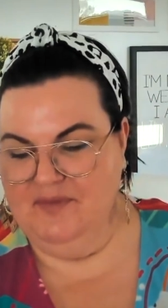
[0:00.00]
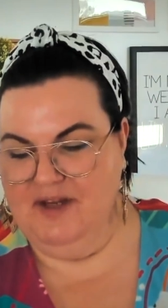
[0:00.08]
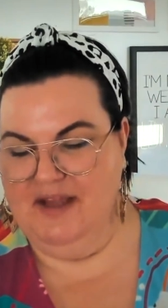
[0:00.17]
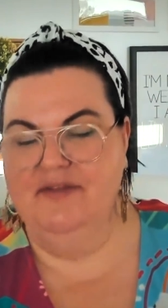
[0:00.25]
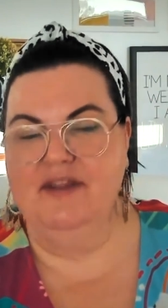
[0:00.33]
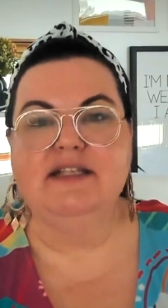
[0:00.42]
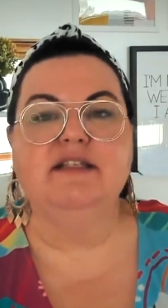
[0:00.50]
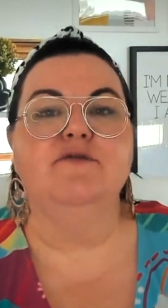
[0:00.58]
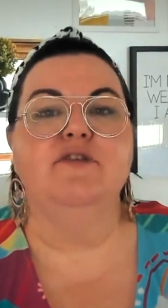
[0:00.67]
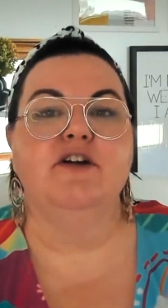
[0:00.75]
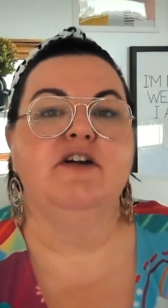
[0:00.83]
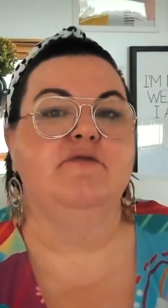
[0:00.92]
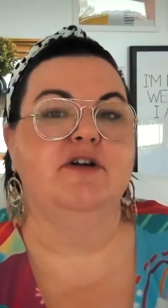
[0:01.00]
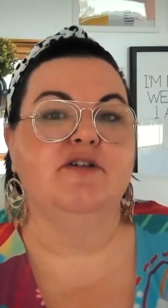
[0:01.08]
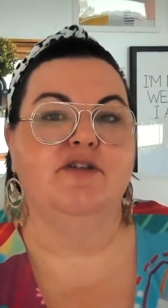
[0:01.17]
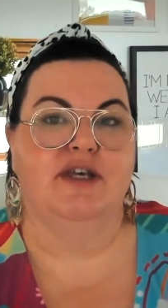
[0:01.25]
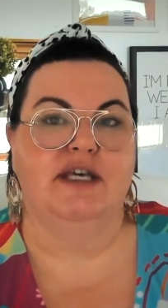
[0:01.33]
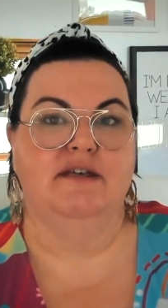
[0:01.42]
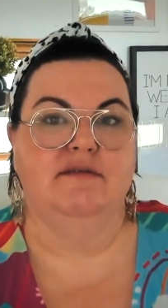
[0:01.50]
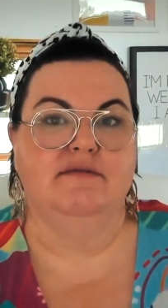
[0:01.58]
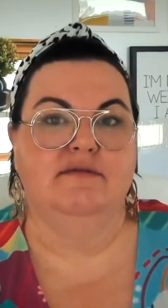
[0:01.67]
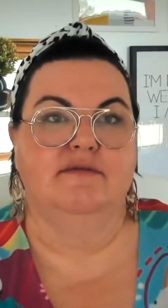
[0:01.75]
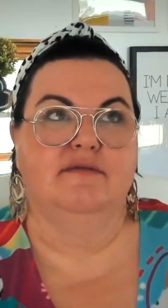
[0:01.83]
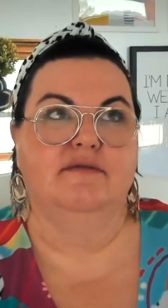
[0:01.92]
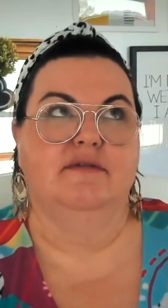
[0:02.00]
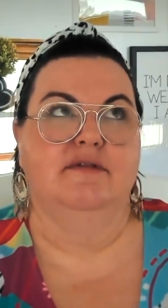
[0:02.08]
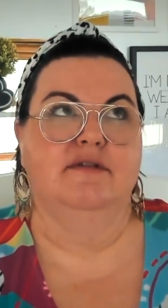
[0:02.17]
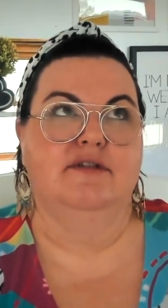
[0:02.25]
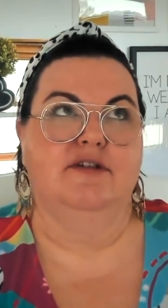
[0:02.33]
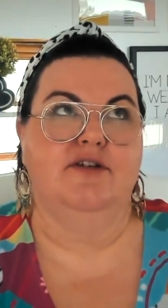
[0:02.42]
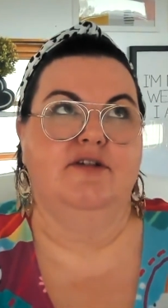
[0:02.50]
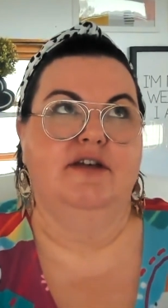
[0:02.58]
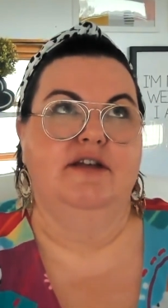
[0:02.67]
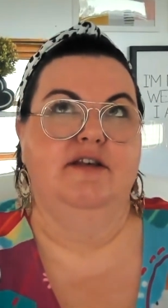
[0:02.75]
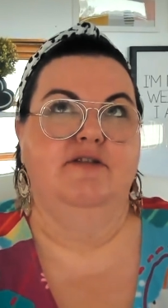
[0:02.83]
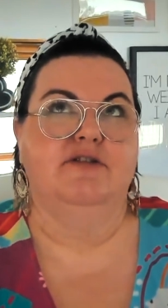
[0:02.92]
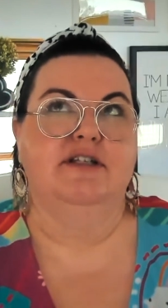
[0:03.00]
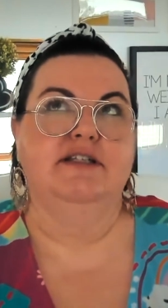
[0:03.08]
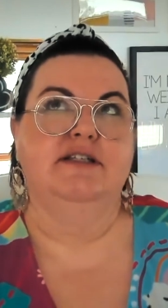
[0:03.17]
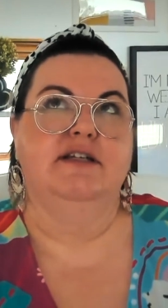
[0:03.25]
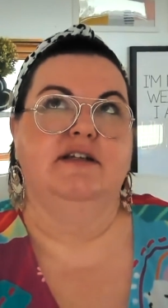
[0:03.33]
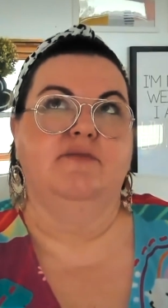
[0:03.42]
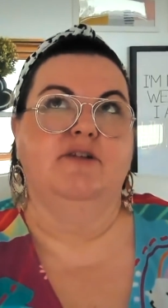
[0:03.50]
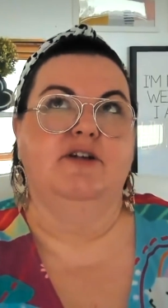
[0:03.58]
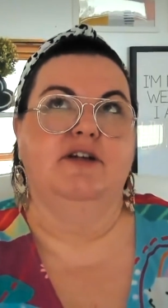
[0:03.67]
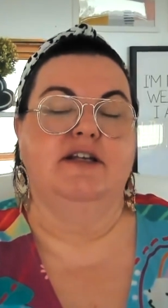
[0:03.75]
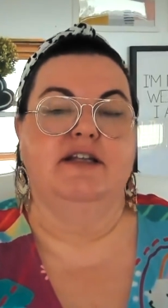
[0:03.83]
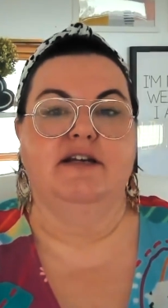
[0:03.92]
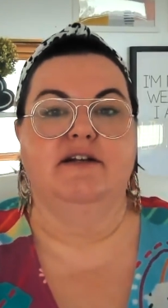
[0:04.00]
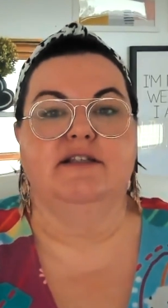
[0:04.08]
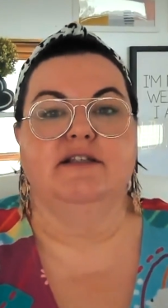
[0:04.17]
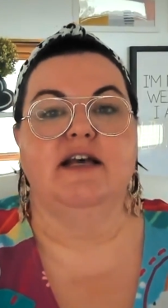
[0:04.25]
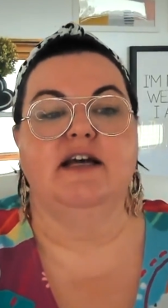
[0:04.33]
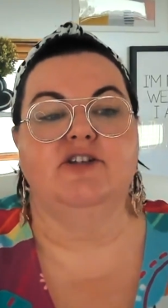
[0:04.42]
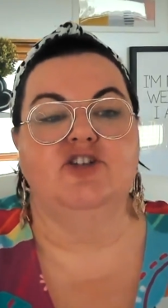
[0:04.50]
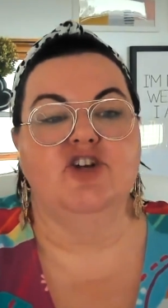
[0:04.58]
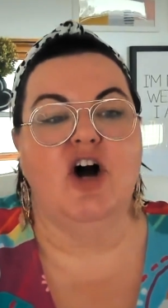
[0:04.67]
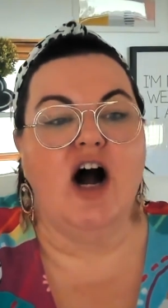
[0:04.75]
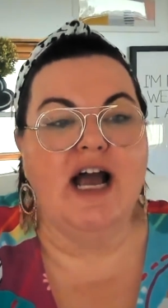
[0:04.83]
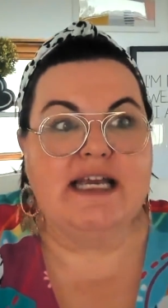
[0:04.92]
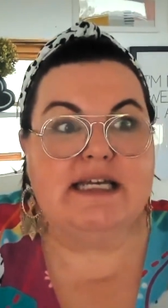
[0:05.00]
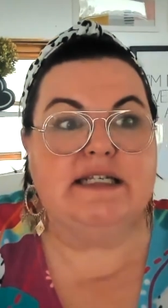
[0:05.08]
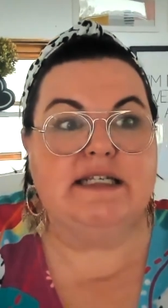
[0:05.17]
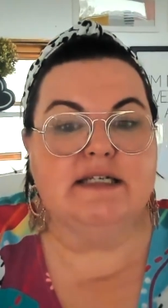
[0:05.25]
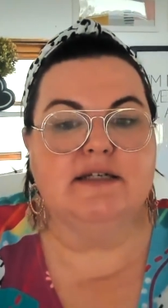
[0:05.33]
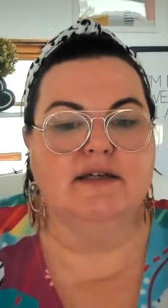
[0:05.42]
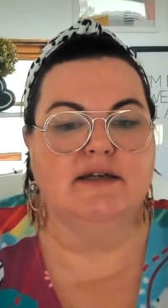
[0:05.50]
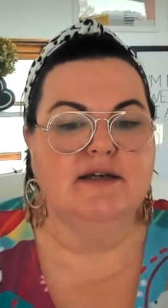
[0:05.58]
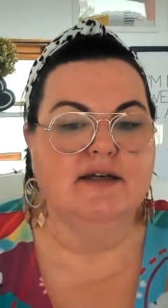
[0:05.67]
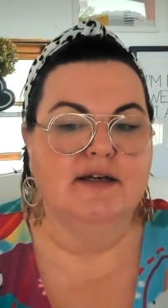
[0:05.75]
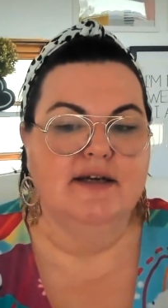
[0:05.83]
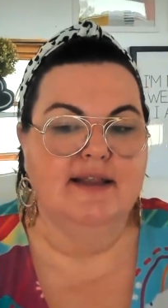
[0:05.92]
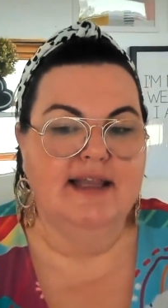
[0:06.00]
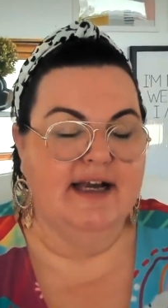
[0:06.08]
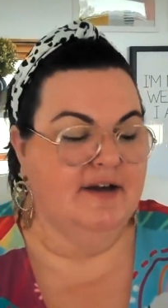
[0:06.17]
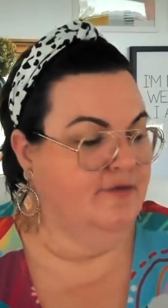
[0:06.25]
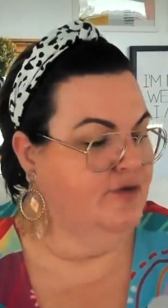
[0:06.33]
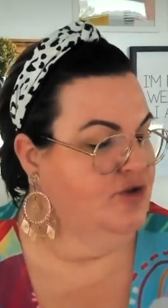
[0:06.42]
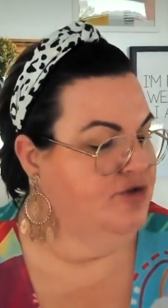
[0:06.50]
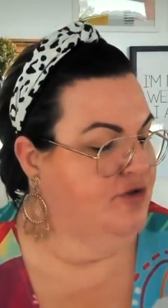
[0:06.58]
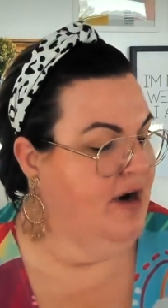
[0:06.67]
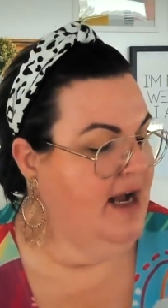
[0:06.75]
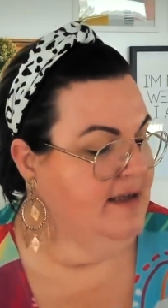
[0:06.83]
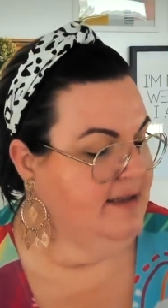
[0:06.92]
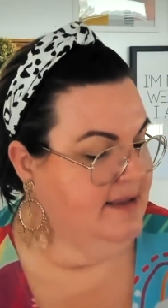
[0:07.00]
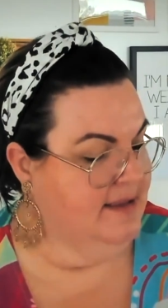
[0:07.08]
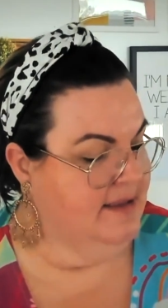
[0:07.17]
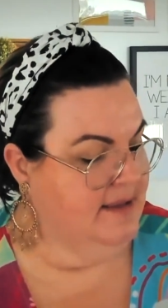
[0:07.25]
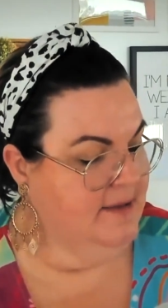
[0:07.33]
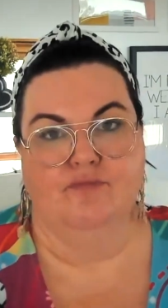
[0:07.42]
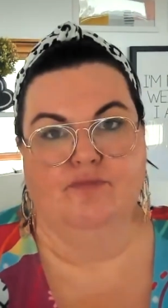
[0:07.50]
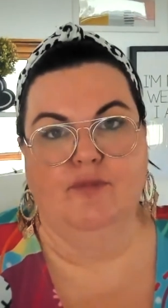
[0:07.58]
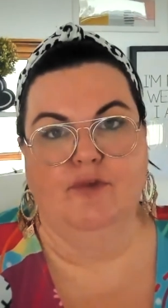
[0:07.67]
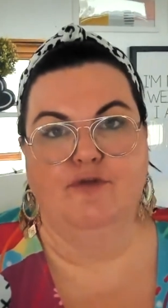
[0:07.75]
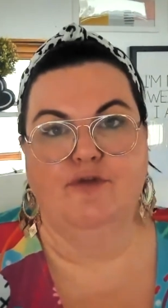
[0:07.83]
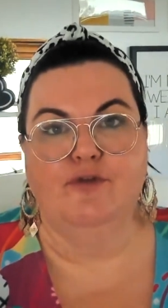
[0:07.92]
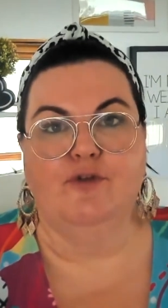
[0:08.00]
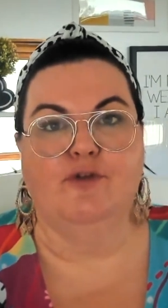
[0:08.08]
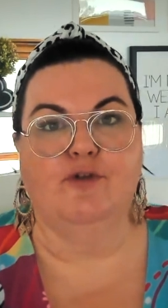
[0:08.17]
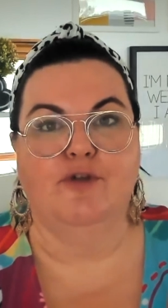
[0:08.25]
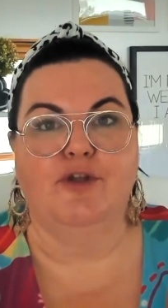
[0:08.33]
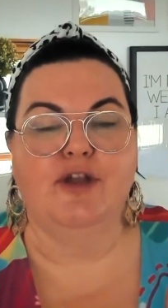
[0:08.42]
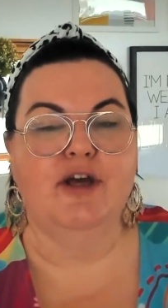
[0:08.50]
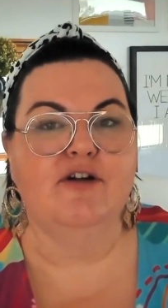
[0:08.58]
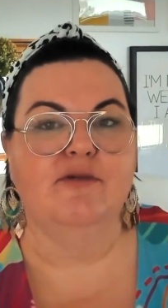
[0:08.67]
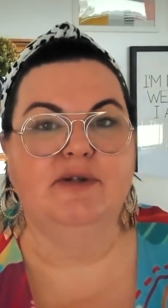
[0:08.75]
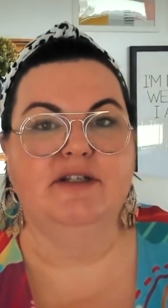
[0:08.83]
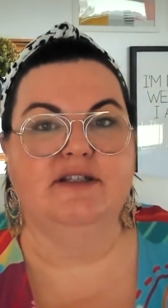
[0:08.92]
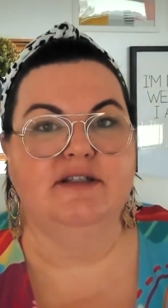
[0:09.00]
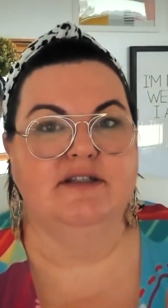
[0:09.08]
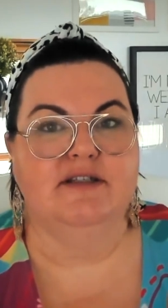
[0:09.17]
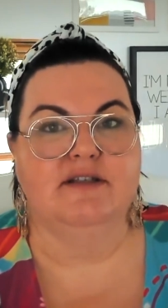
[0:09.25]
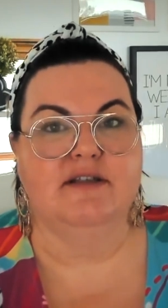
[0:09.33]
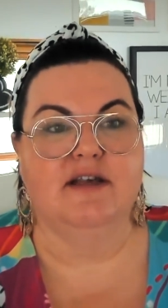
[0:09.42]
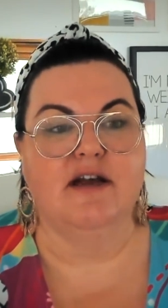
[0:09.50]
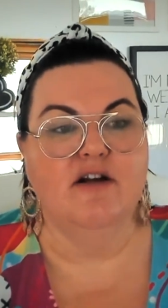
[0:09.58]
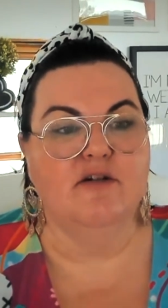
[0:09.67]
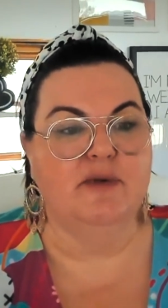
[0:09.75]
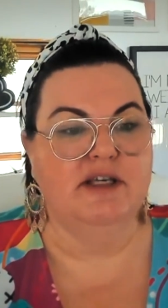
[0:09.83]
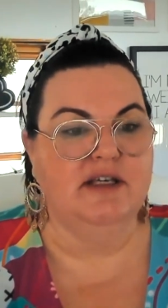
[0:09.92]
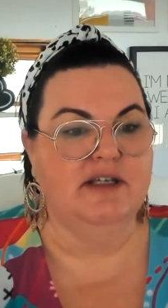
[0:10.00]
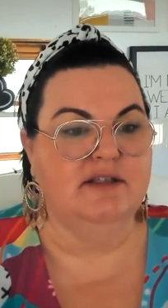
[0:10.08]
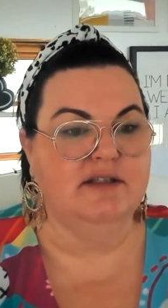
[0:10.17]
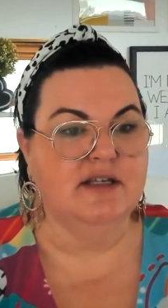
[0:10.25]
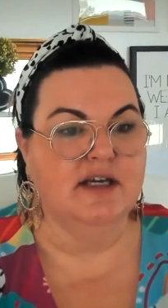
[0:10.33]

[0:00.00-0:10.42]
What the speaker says: And that's a very real thing. So in the autistic community, there is a giant lack of trust for therapists, therapies,